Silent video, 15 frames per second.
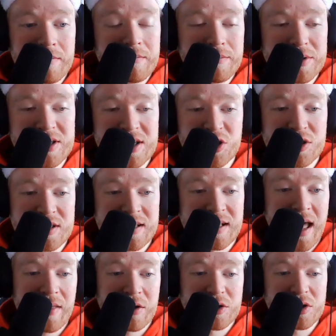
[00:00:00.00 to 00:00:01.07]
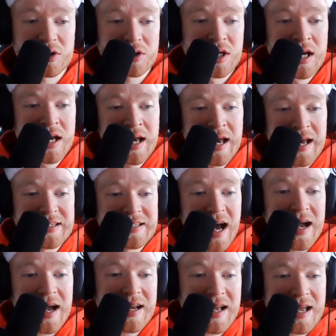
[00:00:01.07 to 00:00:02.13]
positions in the Catholic Church. He
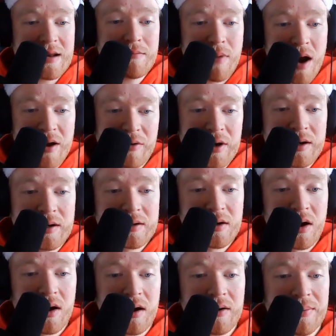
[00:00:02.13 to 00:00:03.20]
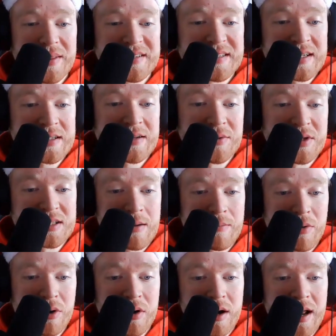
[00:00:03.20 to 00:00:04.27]
died in Myra on the 6th of
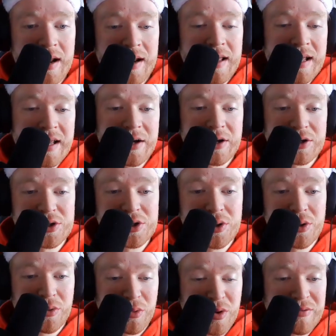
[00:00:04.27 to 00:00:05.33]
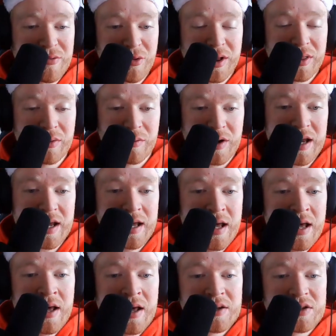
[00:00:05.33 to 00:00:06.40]
December in the year 343.
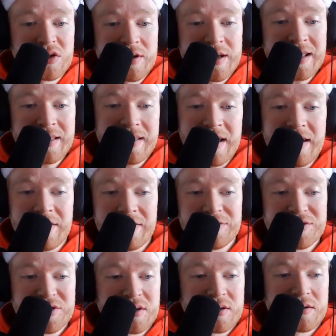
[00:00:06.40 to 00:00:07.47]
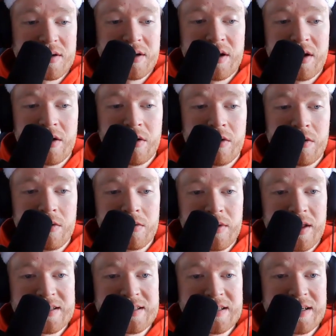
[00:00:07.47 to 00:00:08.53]
So he lived,
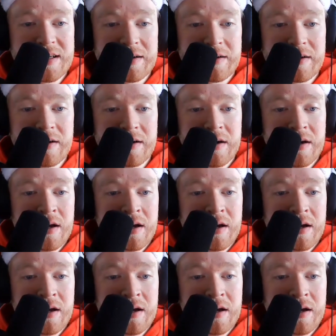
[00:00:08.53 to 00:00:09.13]
let's see here.